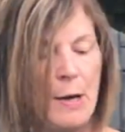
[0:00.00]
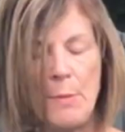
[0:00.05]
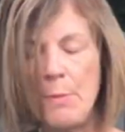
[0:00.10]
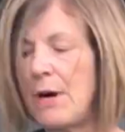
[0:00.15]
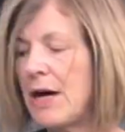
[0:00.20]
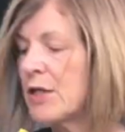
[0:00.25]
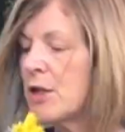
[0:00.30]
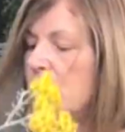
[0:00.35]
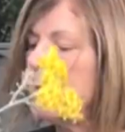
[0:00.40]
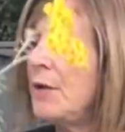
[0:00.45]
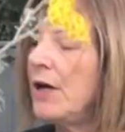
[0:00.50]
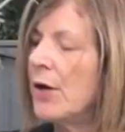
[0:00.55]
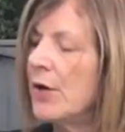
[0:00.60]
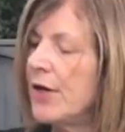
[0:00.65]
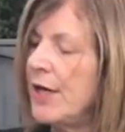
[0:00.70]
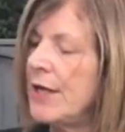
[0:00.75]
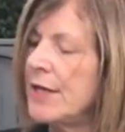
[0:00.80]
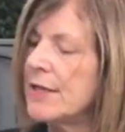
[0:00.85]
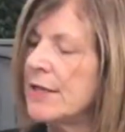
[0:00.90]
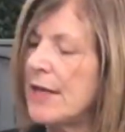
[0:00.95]
but to be
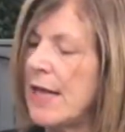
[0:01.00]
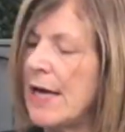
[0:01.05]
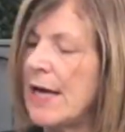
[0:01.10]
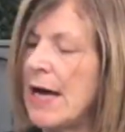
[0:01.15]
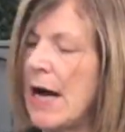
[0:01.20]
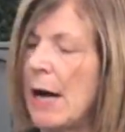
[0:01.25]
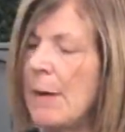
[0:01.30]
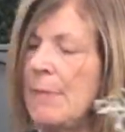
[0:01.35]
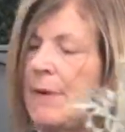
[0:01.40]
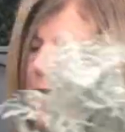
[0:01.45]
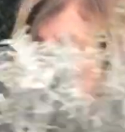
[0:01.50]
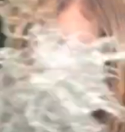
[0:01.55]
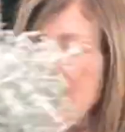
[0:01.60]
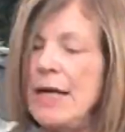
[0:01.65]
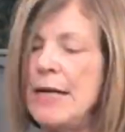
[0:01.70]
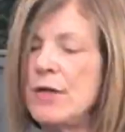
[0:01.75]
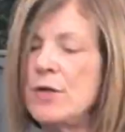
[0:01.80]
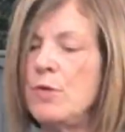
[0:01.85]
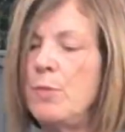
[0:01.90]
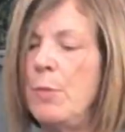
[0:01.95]
honest, they come in
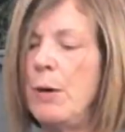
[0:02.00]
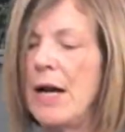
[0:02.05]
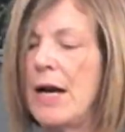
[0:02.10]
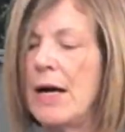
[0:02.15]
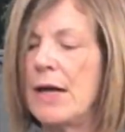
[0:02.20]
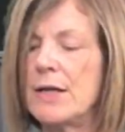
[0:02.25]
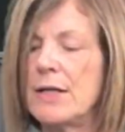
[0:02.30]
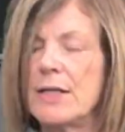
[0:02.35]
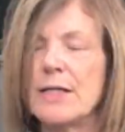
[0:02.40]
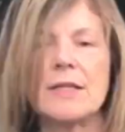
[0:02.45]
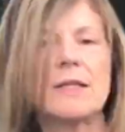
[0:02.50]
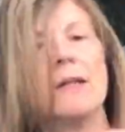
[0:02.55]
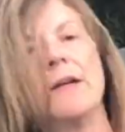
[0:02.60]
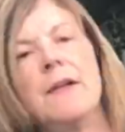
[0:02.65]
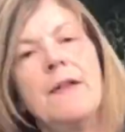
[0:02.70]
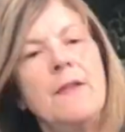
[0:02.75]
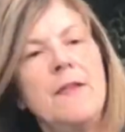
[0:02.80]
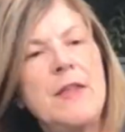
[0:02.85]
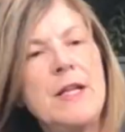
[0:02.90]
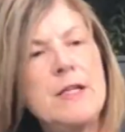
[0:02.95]
little plugs
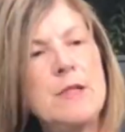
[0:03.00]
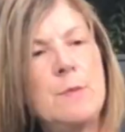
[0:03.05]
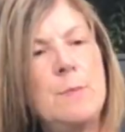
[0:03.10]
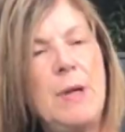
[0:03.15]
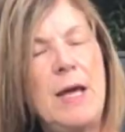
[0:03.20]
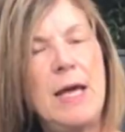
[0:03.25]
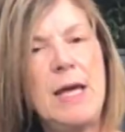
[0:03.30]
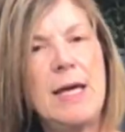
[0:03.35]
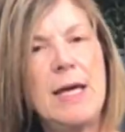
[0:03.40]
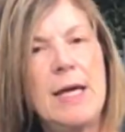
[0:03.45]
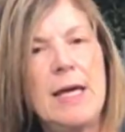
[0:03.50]
this big.